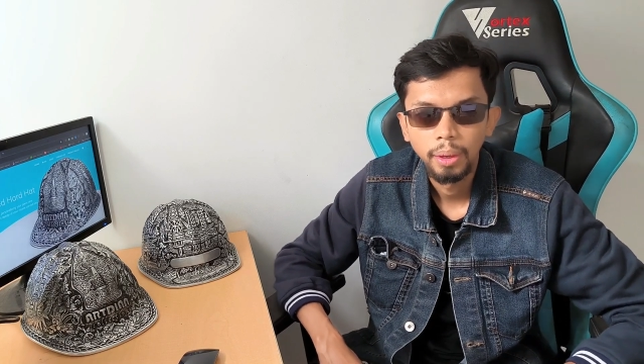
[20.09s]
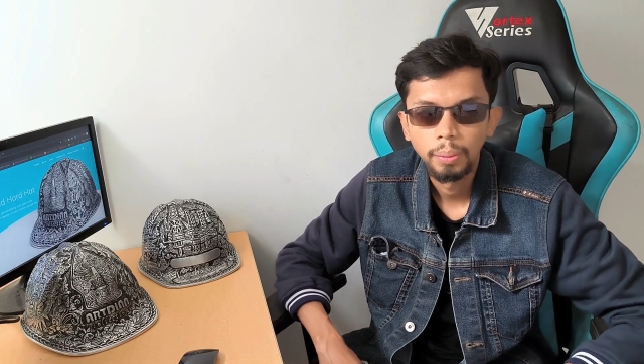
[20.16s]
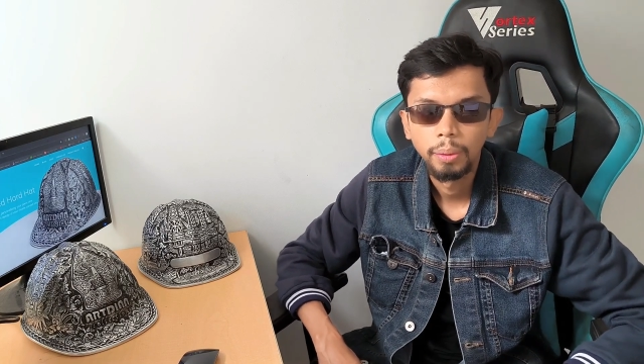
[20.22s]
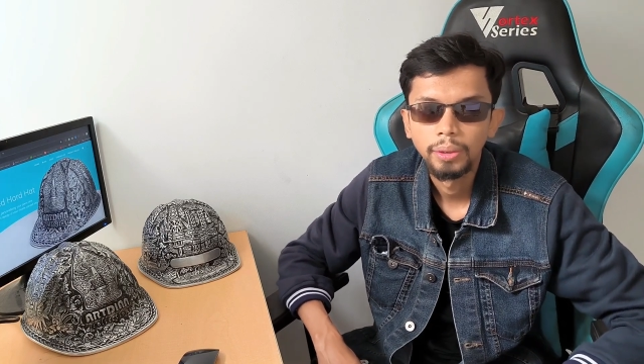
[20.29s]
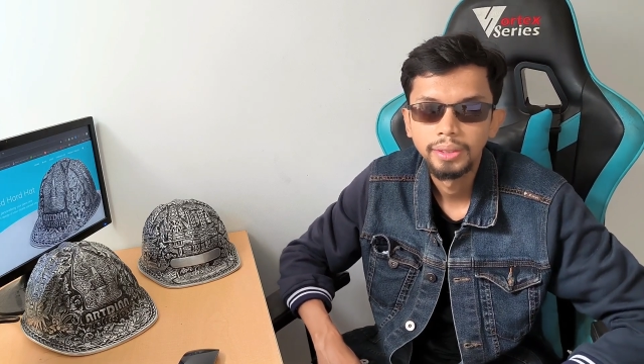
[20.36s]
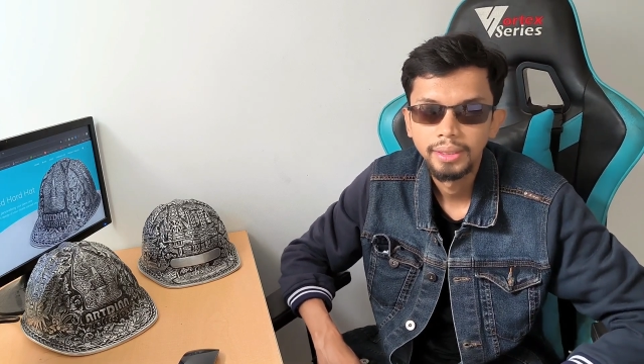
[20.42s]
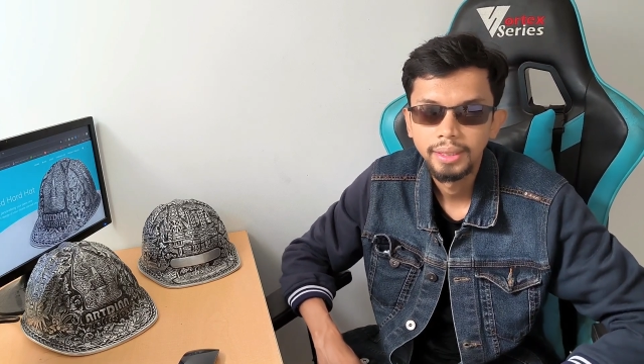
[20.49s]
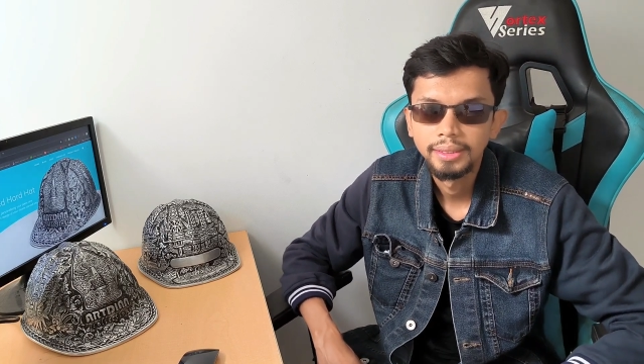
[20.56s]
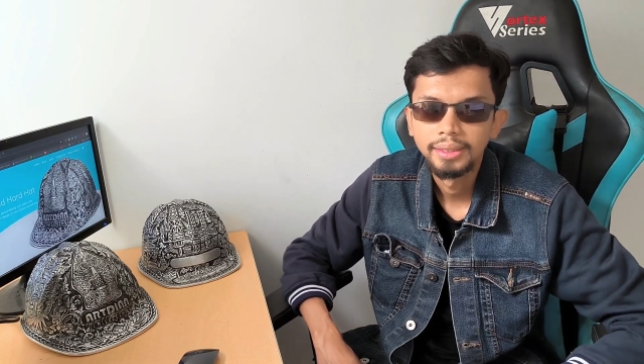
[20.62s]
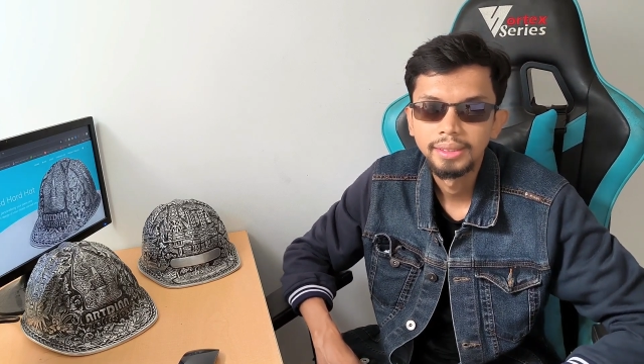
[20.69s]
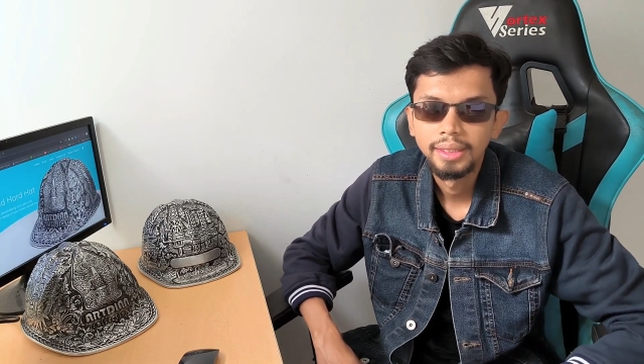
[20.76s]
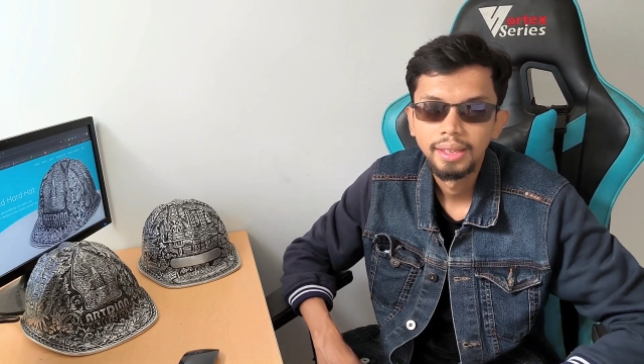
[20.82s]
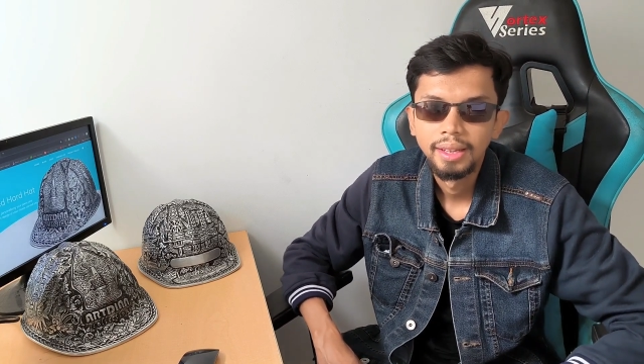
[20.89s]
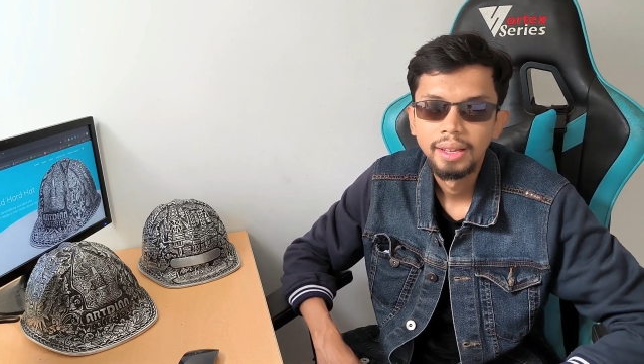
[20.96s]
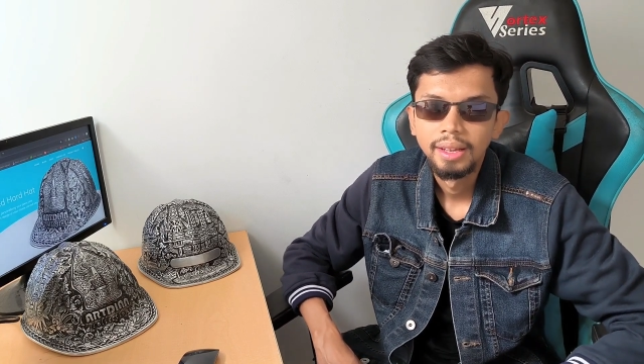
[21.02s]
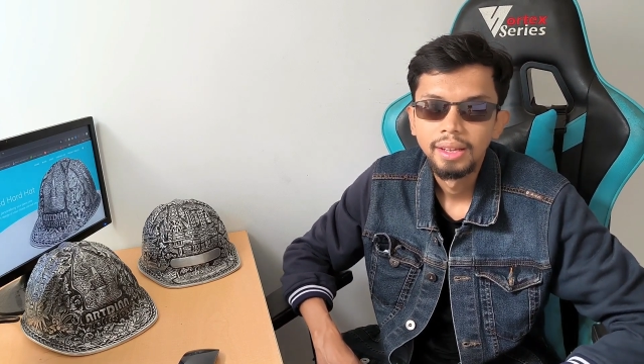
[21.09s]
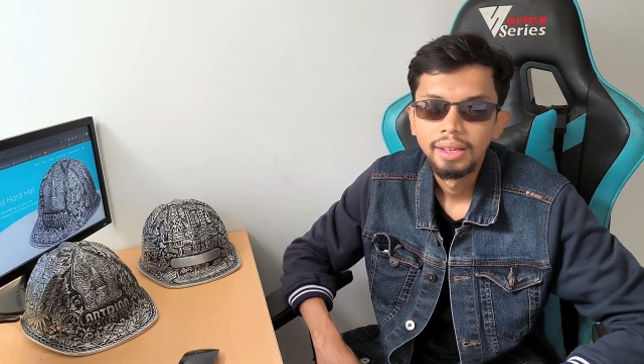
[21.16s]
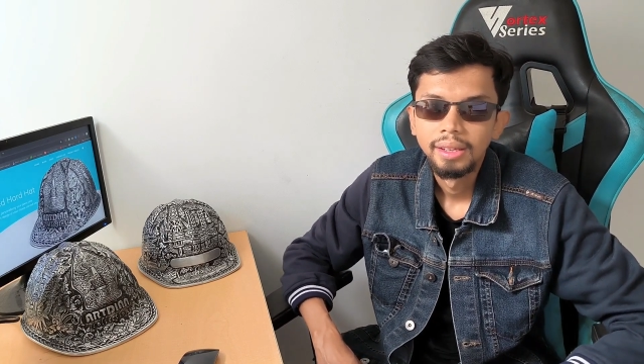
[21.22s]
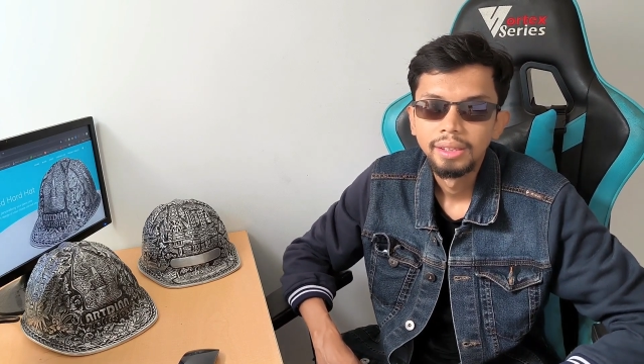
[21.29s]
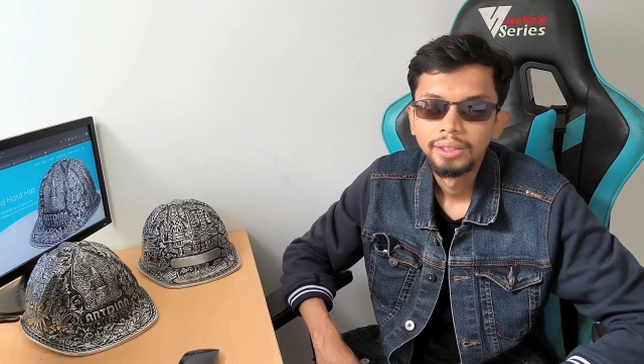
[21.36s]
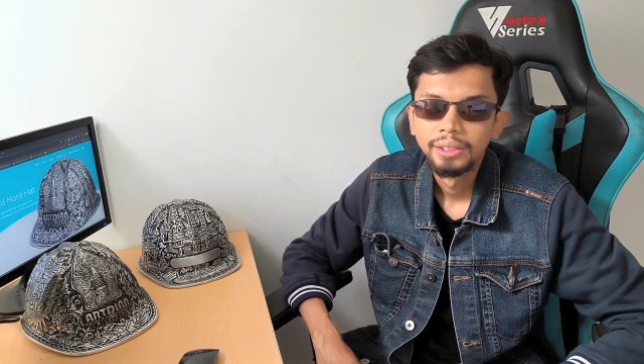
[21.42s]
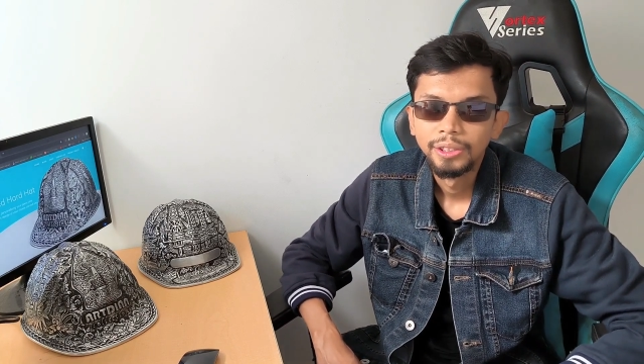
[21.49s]
process.
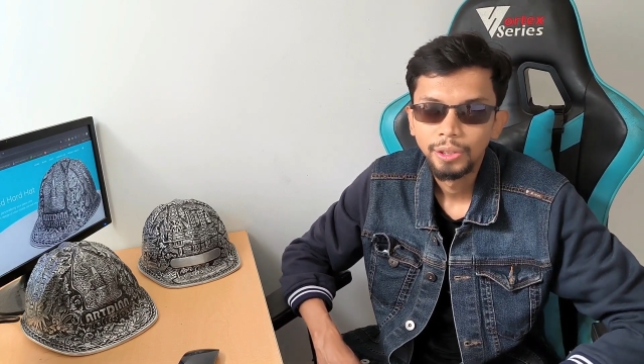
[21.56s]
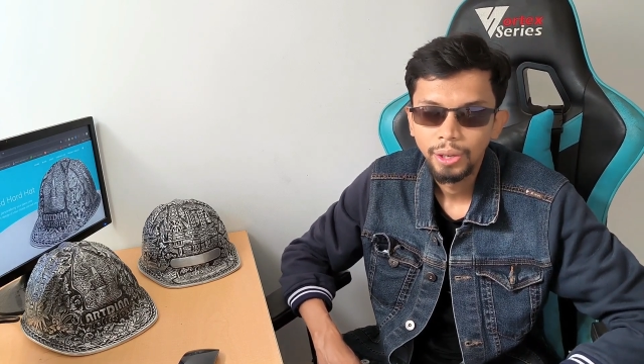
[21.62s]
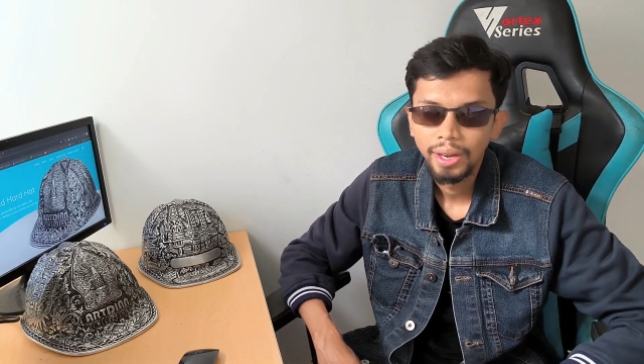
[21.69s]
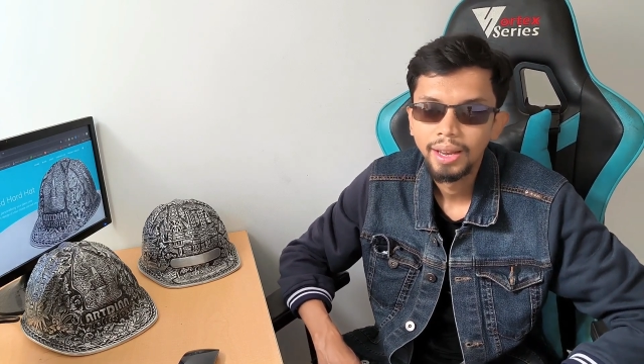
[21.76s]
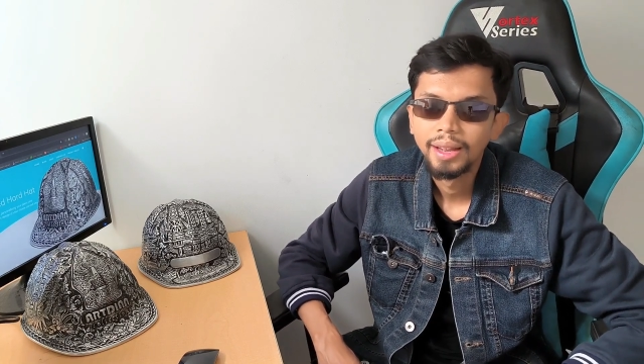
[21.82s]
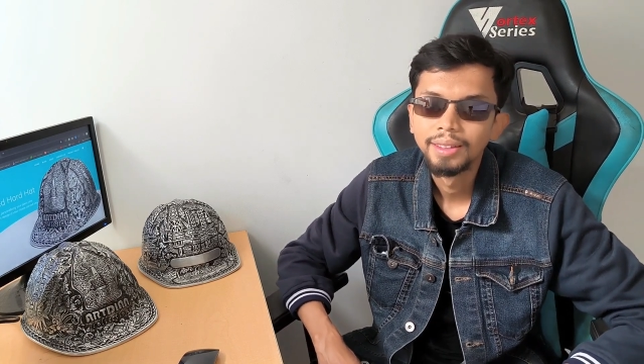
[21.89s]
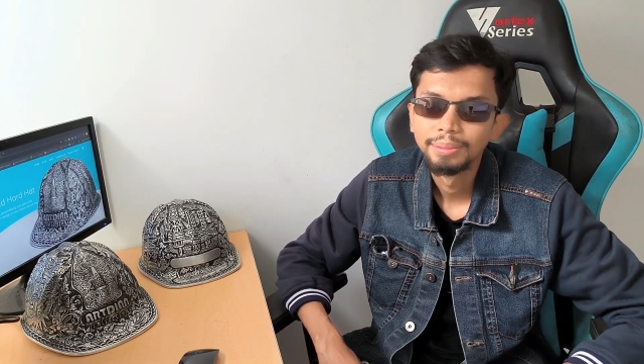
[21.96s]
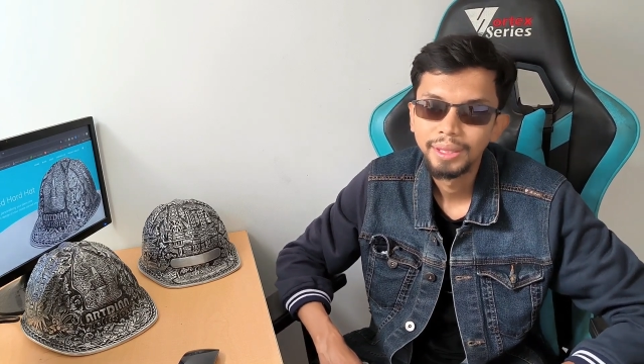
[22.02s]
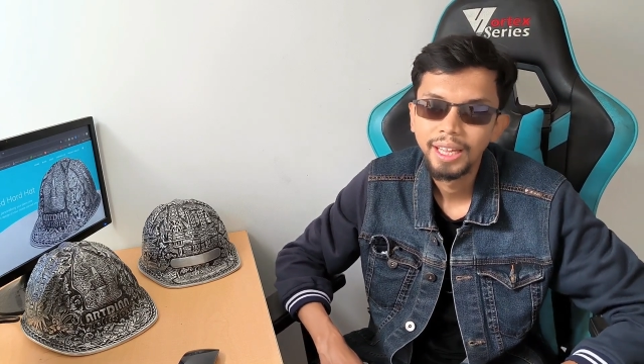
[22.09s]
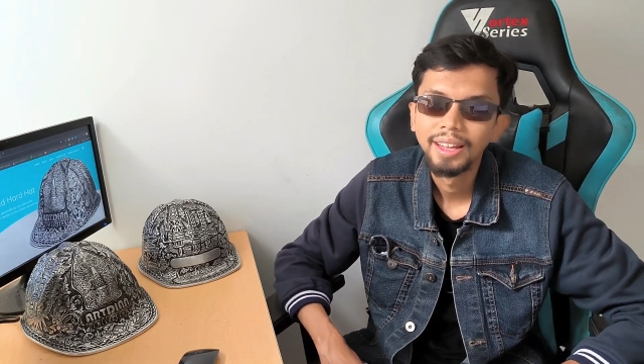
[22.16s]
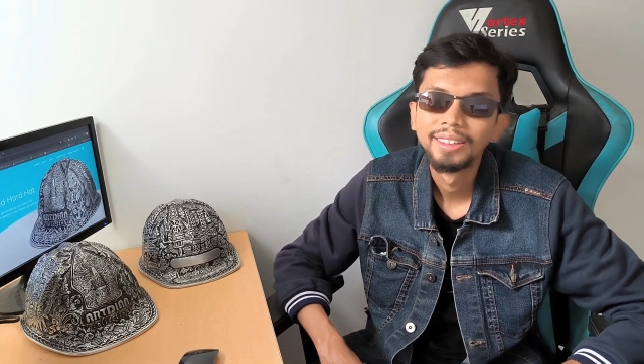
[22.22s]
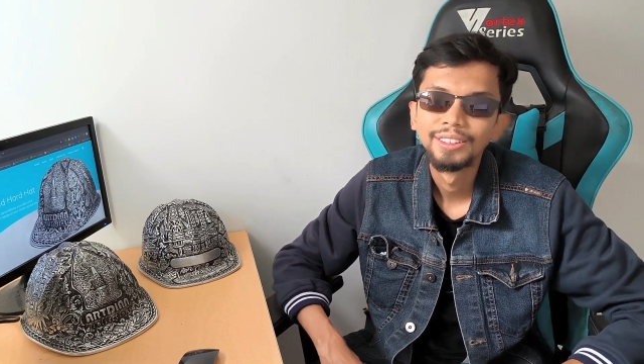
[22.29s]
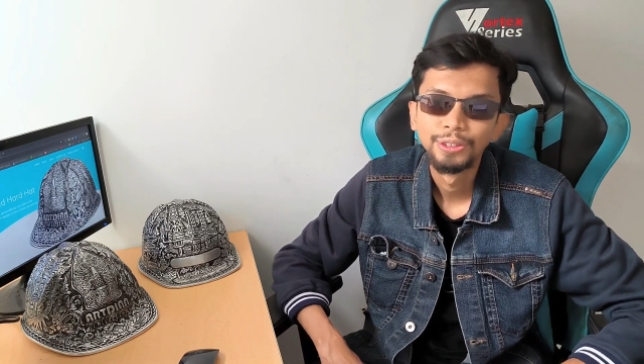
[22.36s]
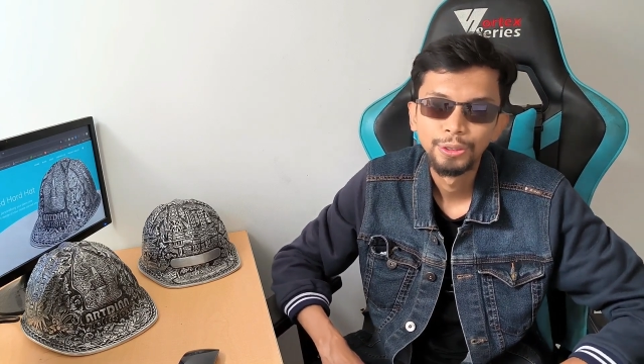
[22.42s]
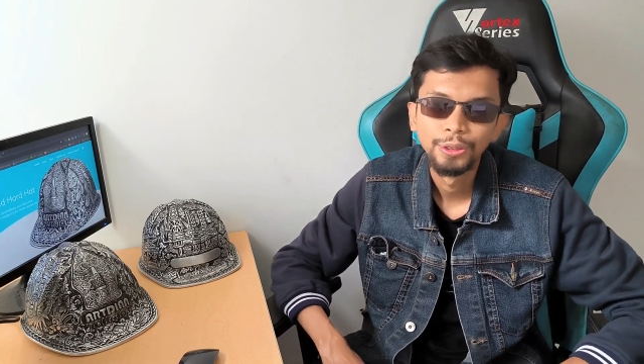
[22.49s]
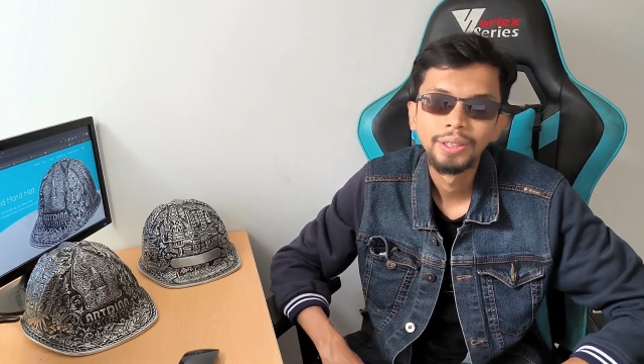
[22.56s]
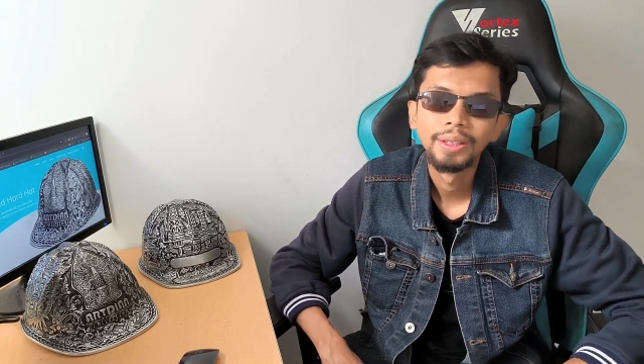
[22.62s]
So let me guide you through the